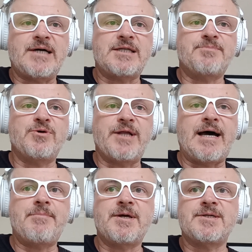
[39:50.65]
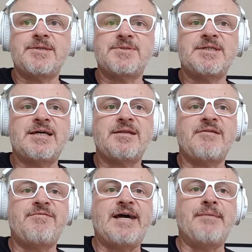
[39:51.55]
I had to pull out because there was a death in
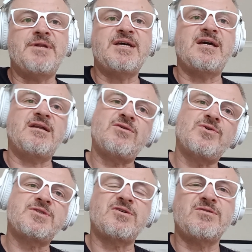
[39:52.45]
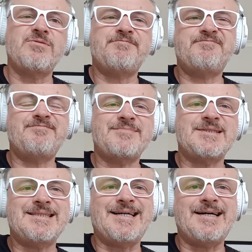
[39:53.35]
the family. And also,
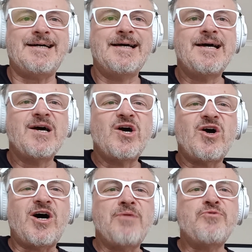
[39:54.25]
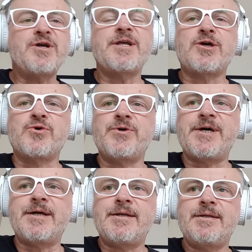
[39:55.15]
I'm really good
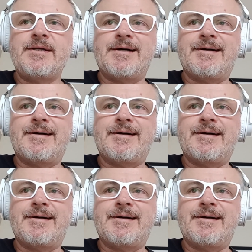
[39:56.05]
at